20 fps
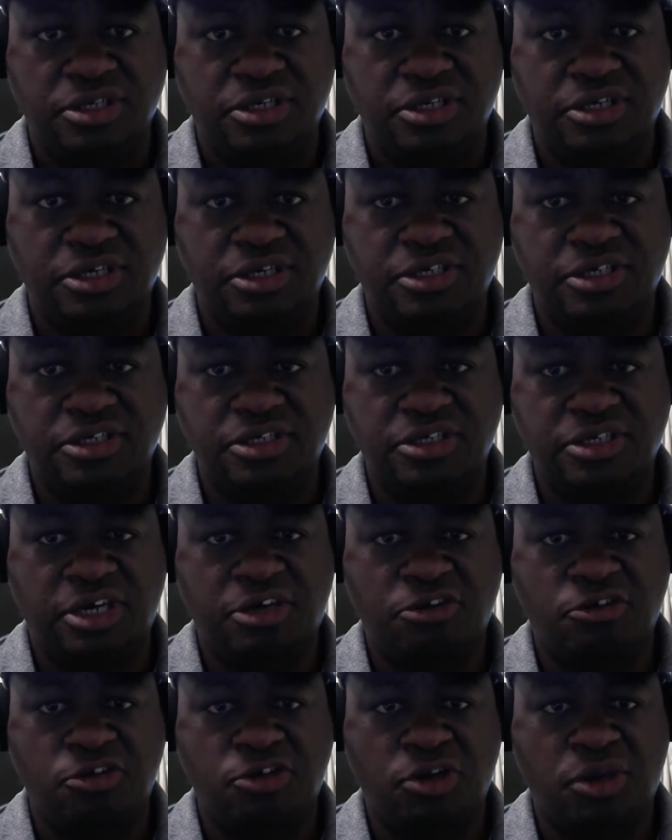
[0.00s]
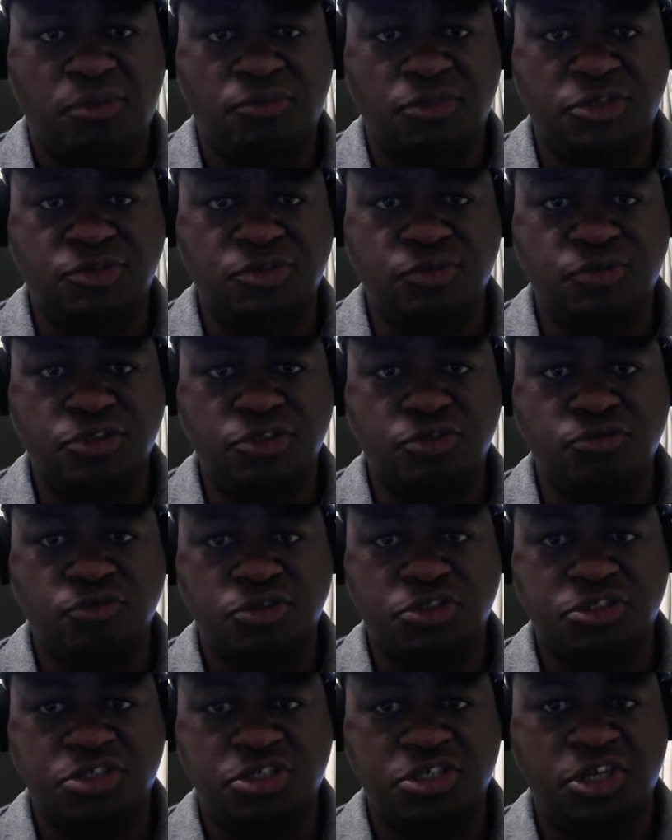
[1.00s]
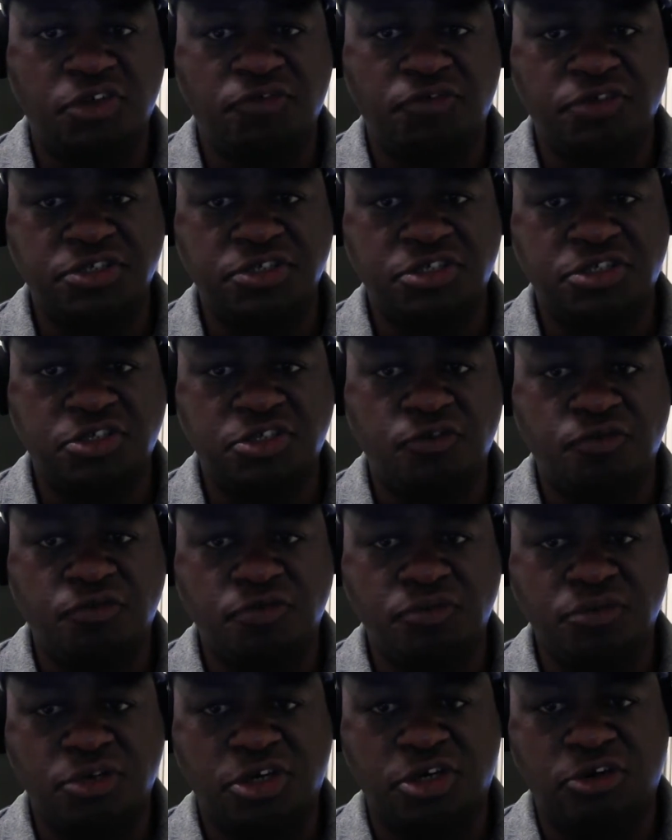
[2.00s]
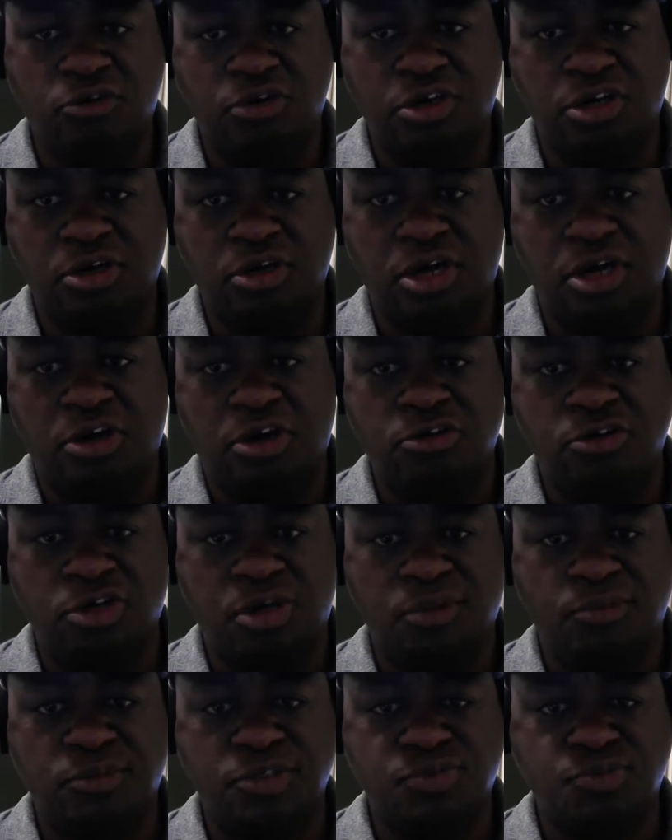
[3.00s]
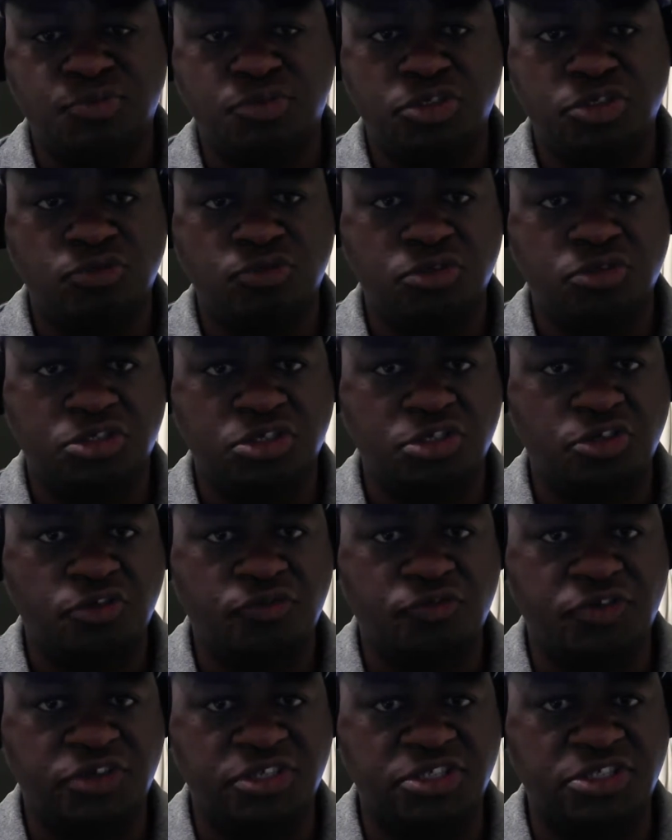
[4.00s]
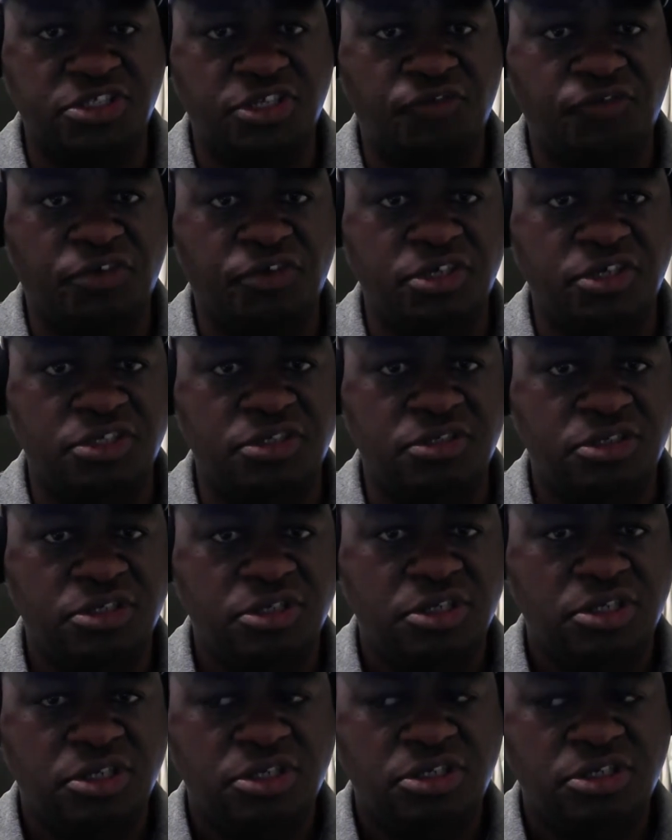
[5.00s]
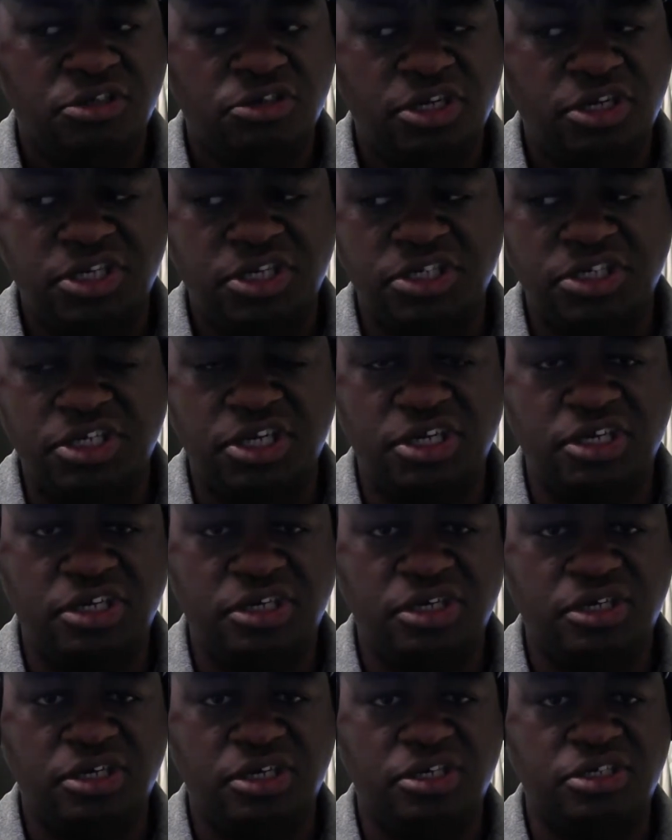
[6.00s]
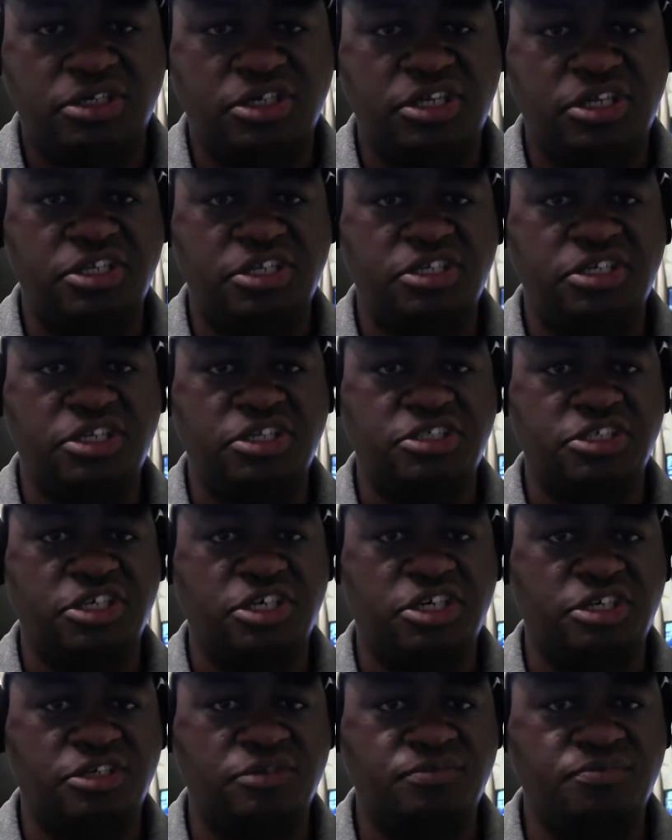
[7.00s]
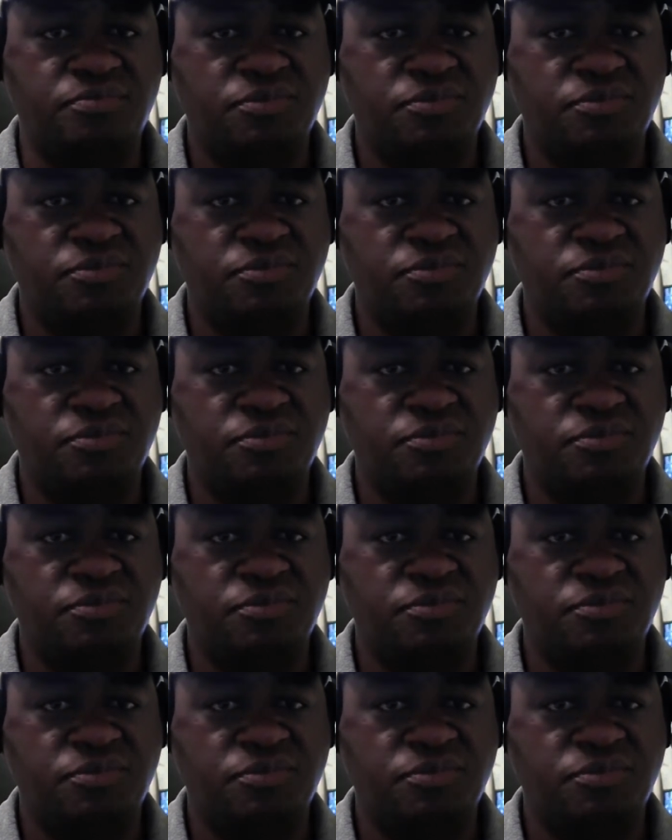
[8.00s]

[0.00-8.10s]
And I don't know how much more you want your defense to do. I don't know how much more you want your defense to do for you. They did their job.